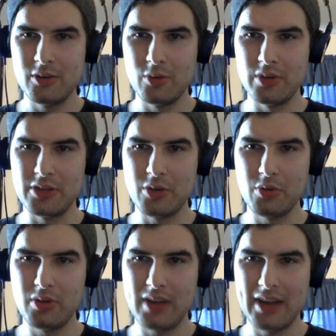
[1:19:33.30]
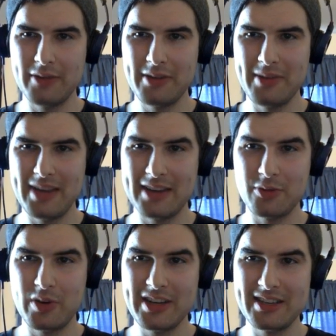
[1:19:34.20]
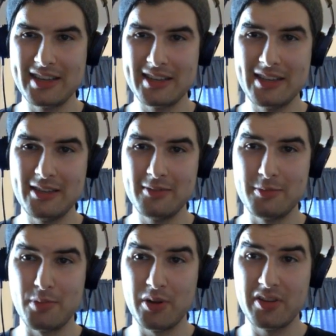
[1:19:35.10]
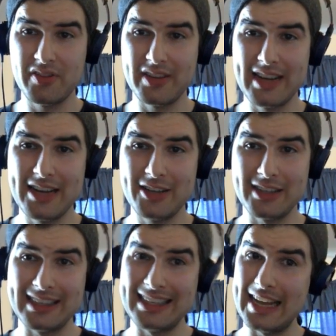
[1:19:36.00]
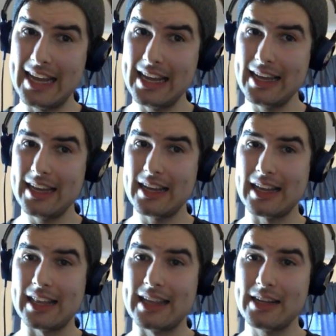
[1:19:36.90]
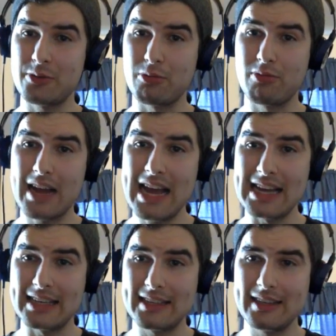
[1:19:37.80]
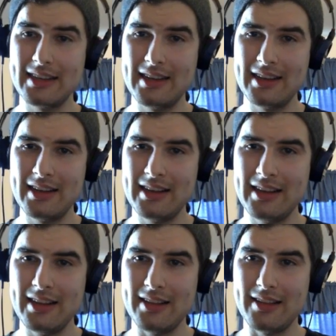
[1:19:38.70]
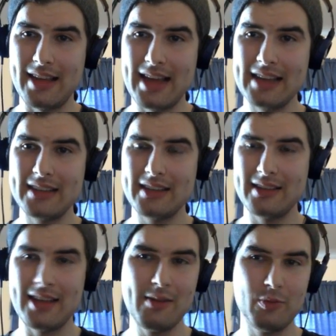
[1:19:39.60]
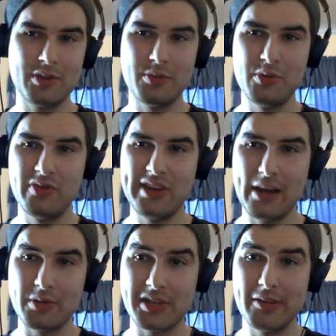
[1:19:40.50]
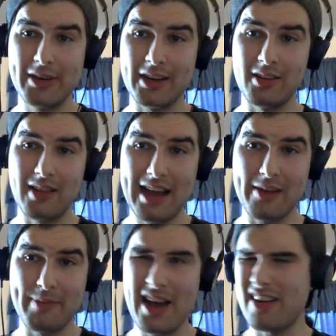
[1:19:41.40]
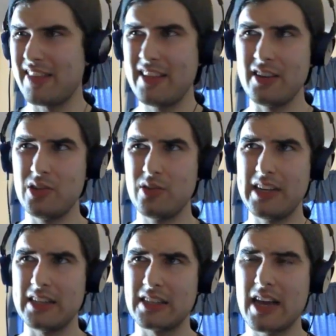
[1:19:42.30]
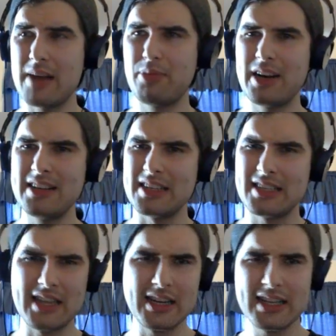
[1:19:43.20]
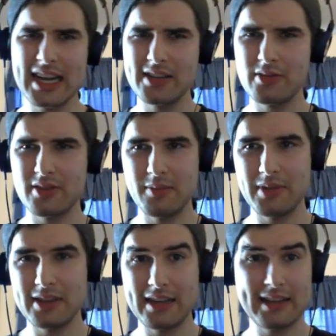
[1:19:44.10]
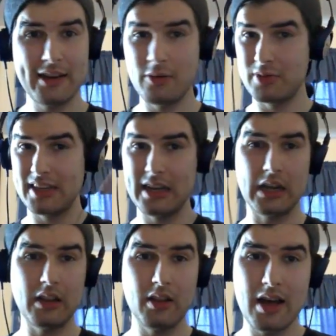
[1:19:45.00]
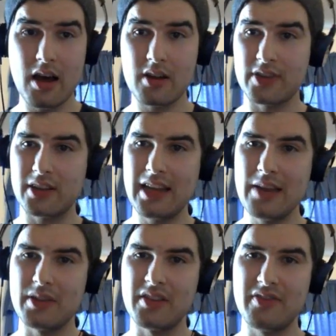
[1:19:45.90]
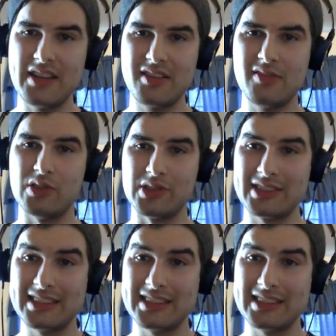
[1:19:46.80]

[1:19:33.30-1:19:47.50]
Or the total irony behind 2016's Birth of a Nation. Yeah, that's right. That was a movie I was hearing a lot about. I think it took like the top prize at Sundance or something like that. It was getting a lot of acclaim at the festivals.